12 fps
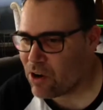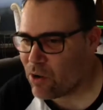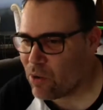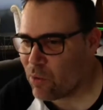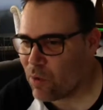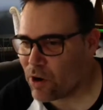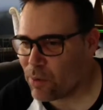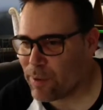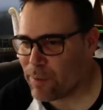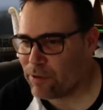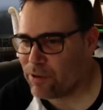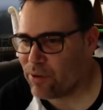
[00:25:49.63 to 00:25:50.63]

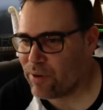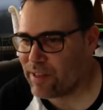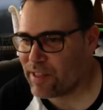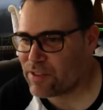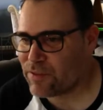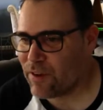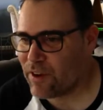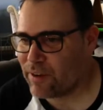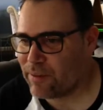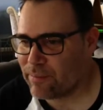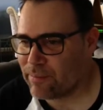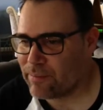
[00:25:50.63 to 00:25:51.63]
what are people
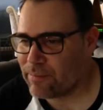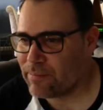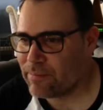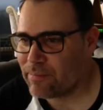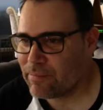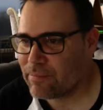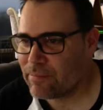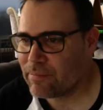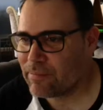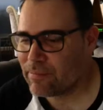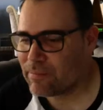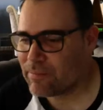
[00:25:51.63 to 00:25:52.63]
doing that's fun?
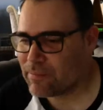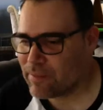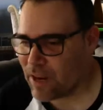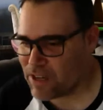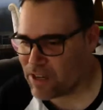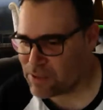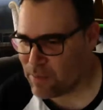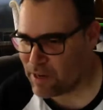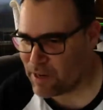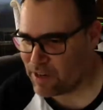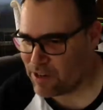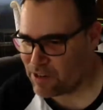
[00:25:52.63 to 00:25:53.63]

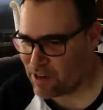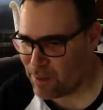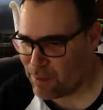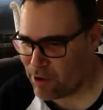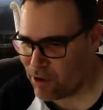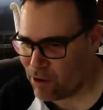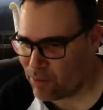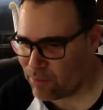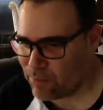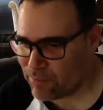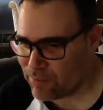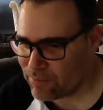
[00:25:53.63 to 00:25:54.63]
How are you spending your time at
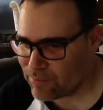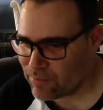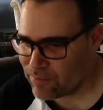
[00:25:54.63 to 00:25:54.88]
home?